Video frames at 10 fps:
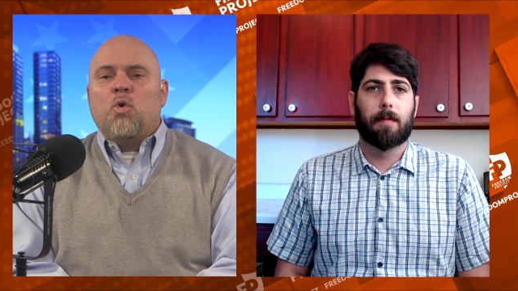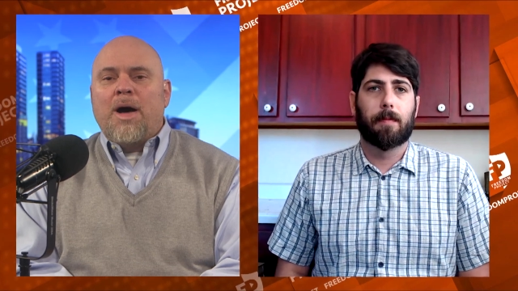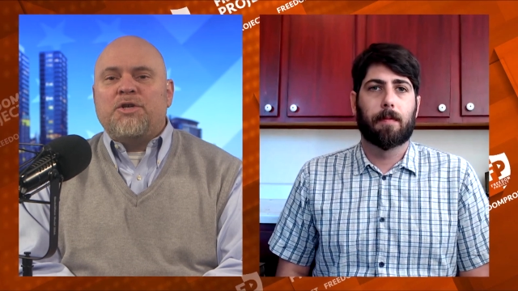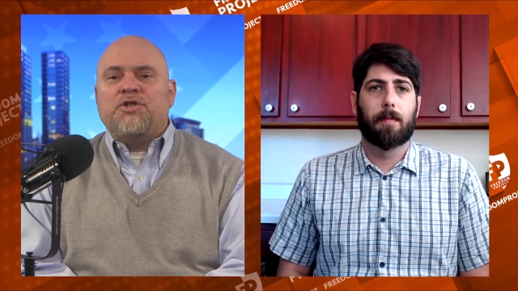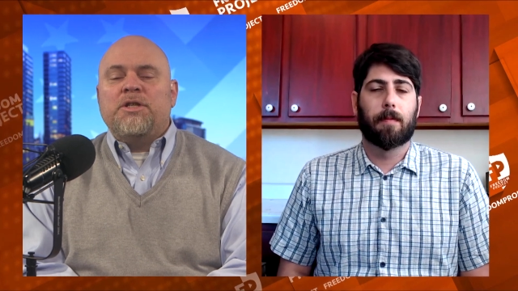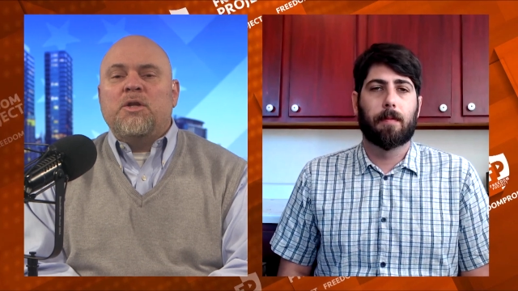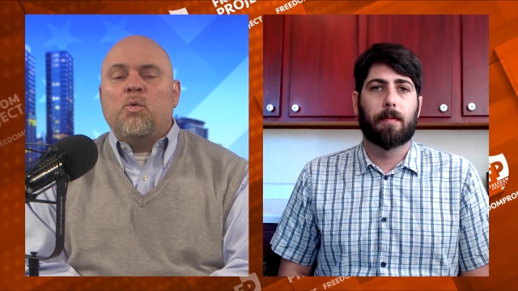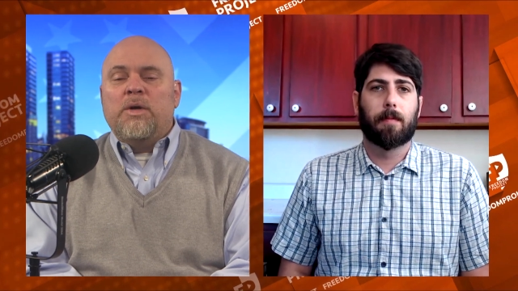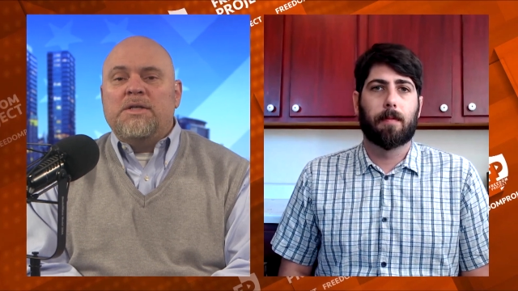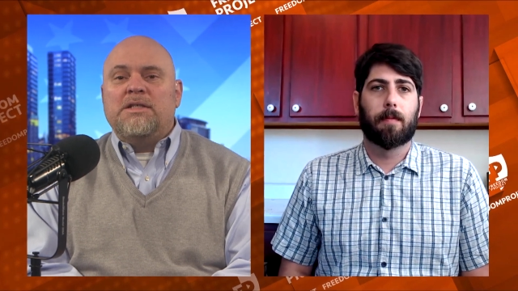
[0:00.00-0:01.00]
Speaker 1: question
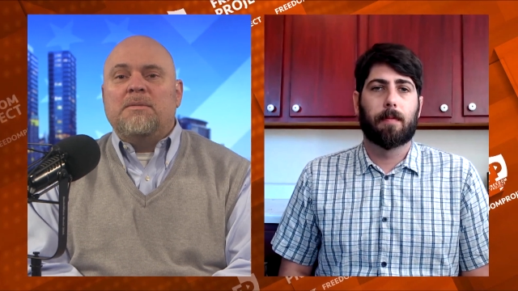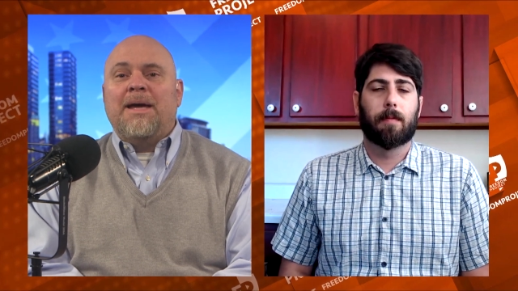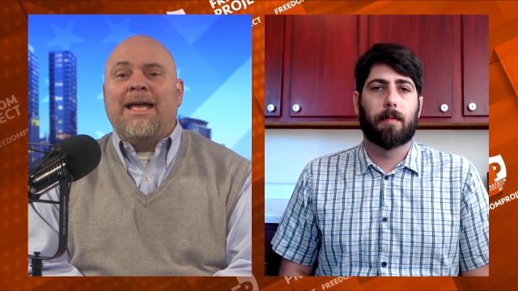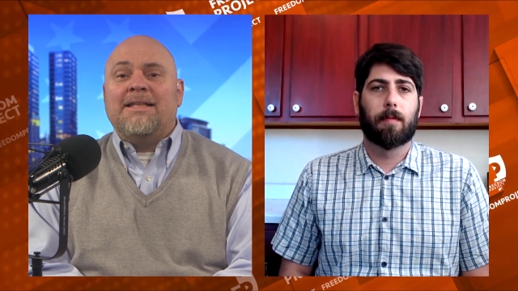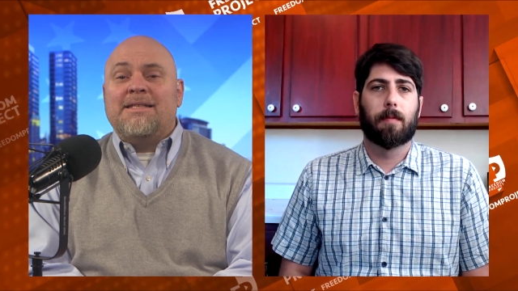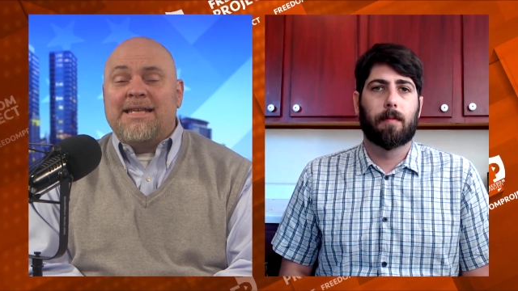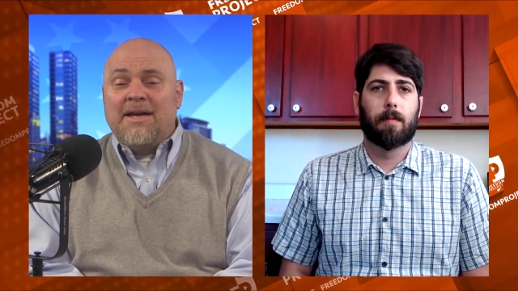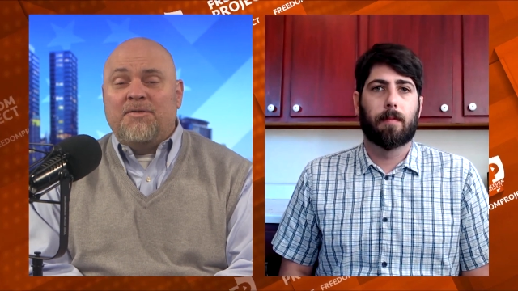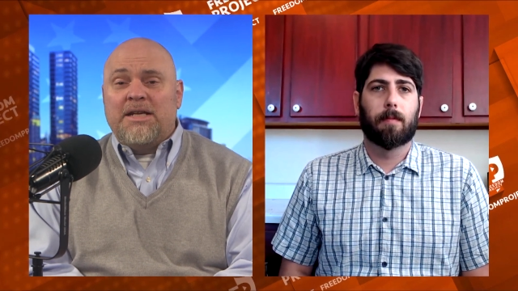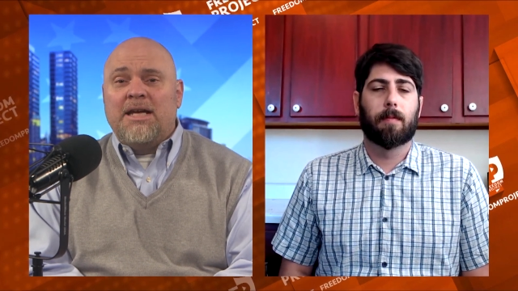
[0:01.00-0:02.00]
the wisdom and the
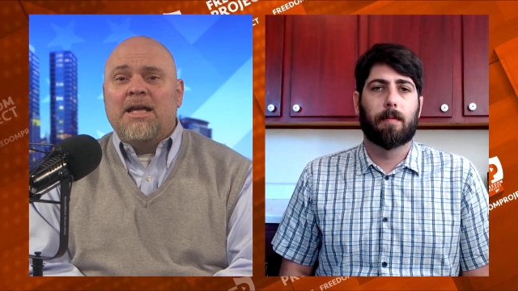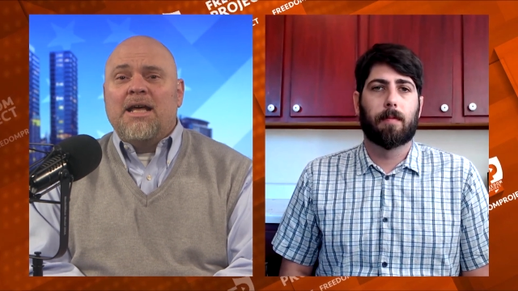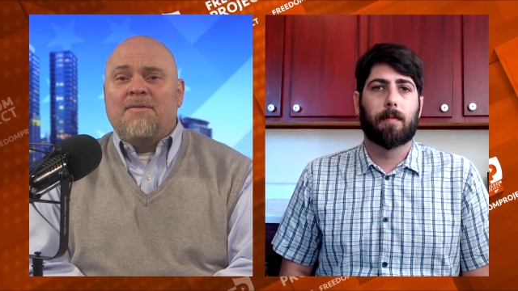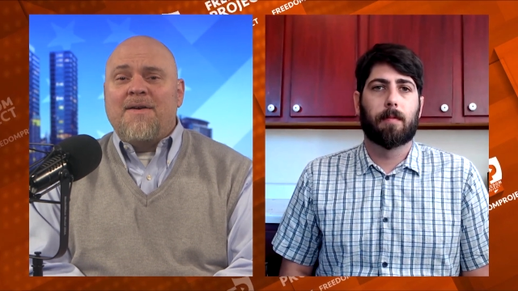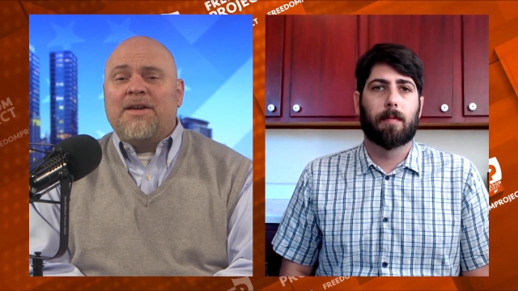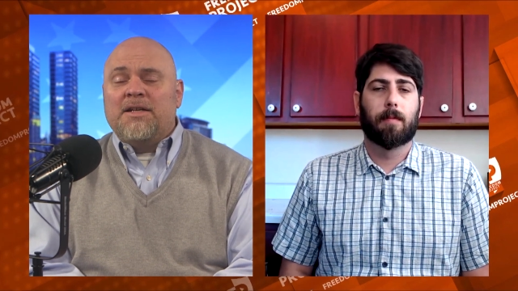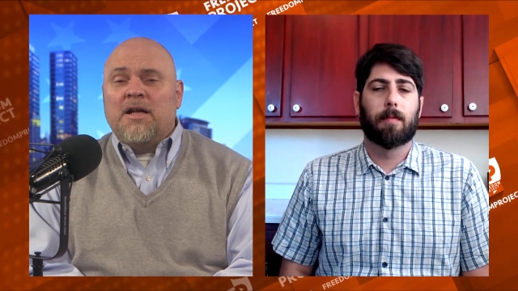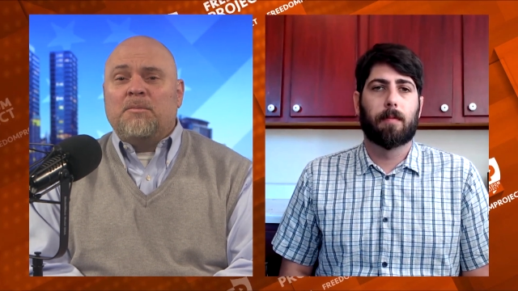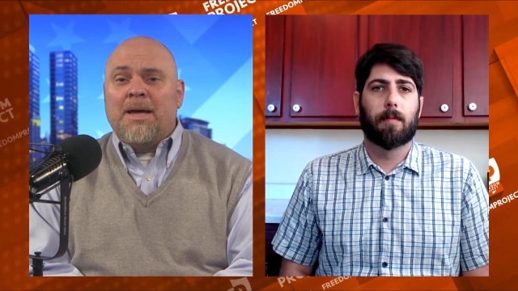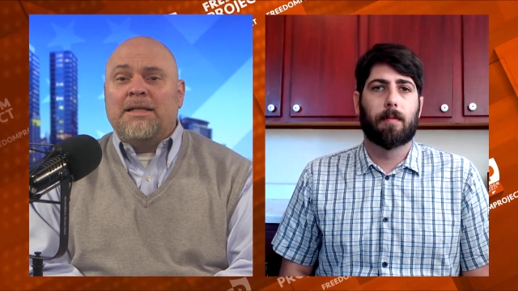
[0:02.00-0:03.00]
safety of having
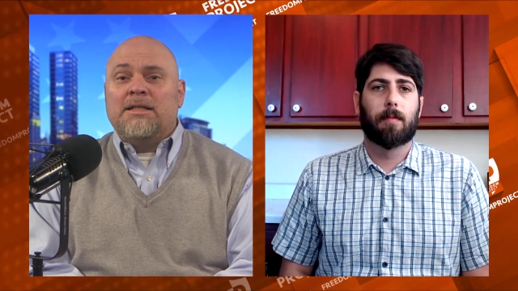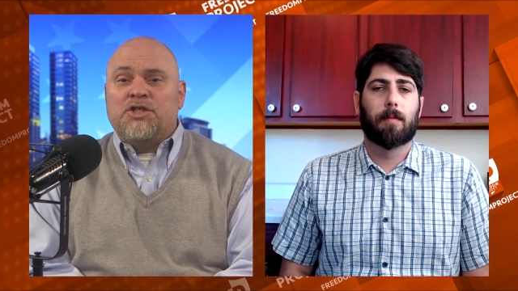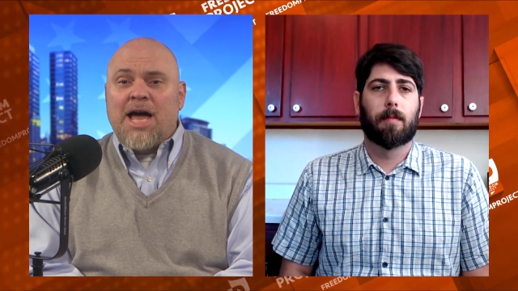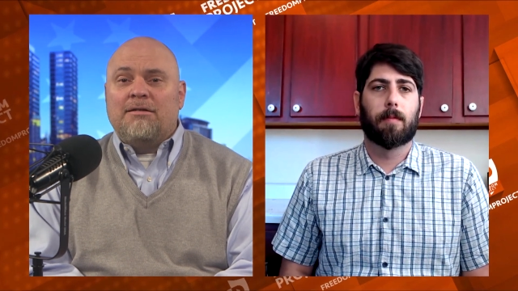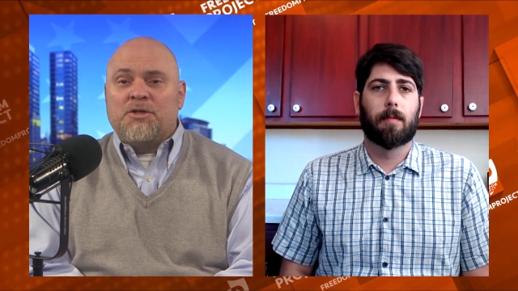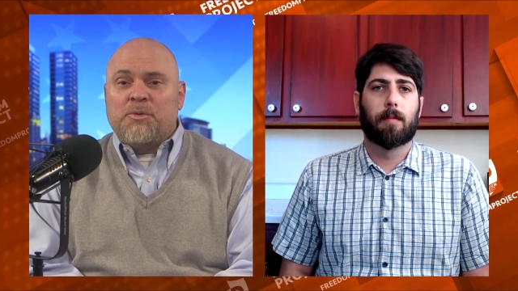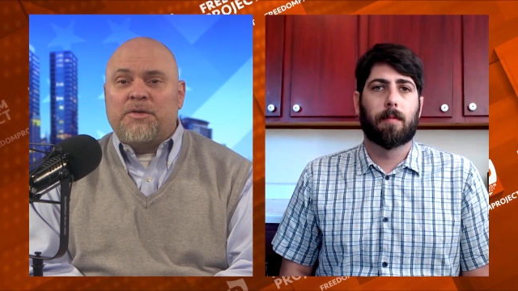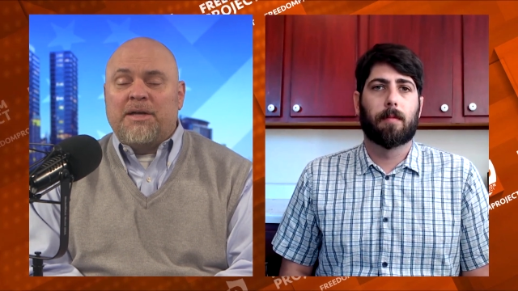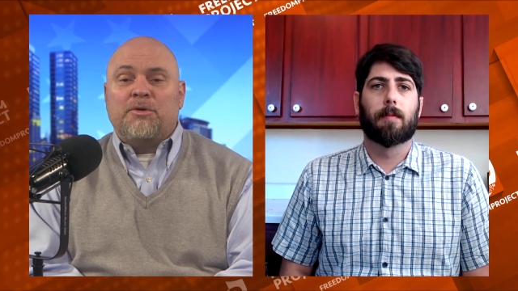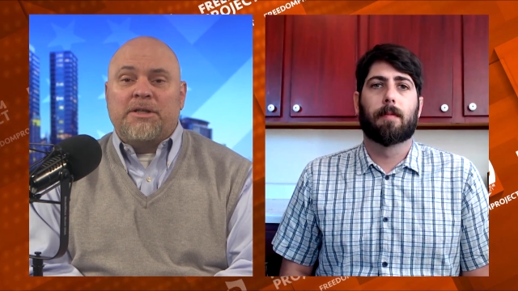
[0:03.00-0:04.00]
adult men in the showers
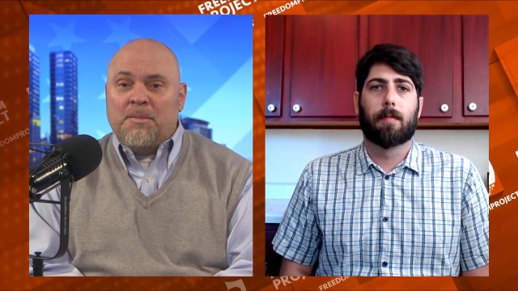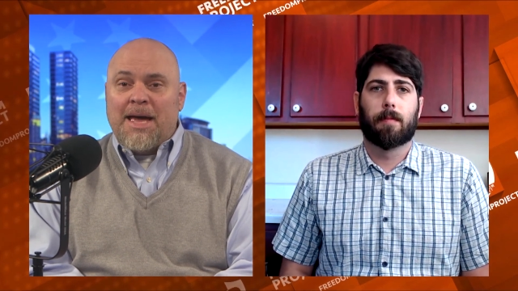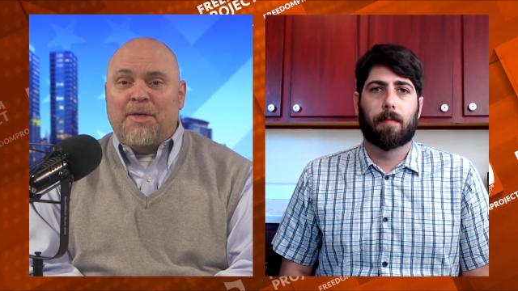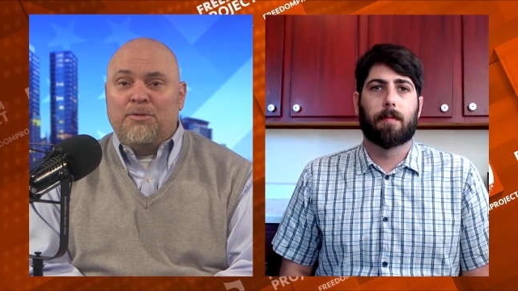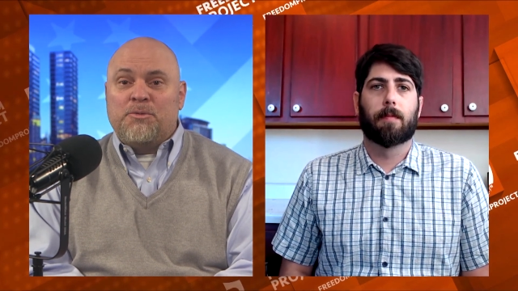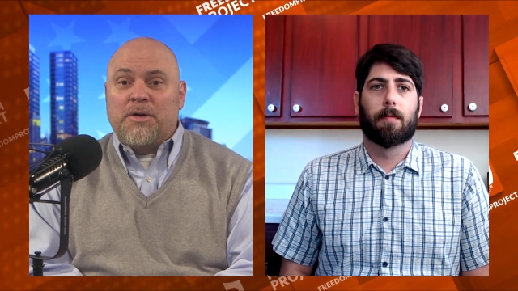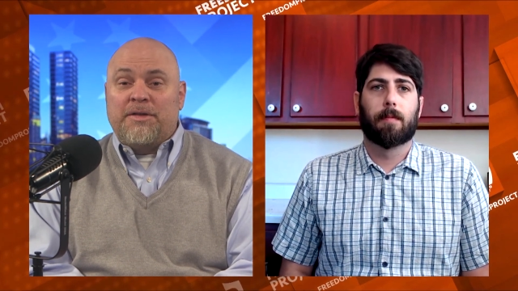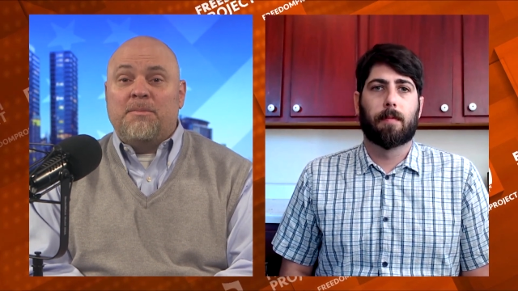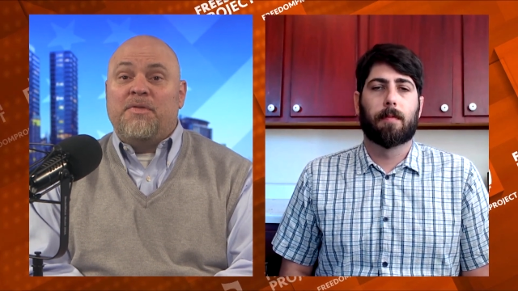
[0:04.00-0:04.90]
with them or in the bathrooms with them,